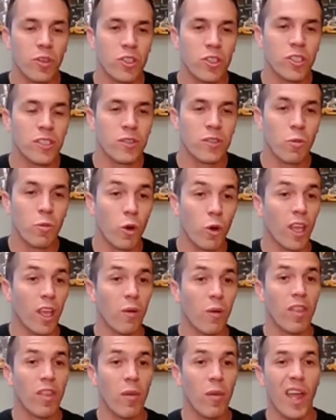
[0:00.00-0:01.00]
just working
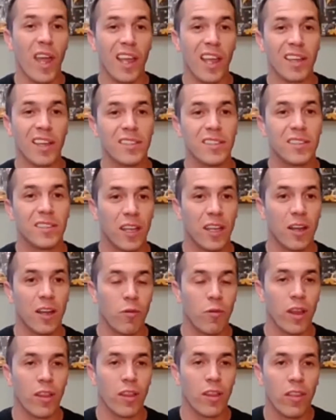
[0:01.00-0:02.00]
with the banks instead of
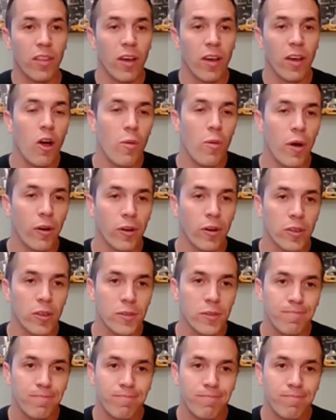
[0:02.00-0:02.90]
with the homeowners.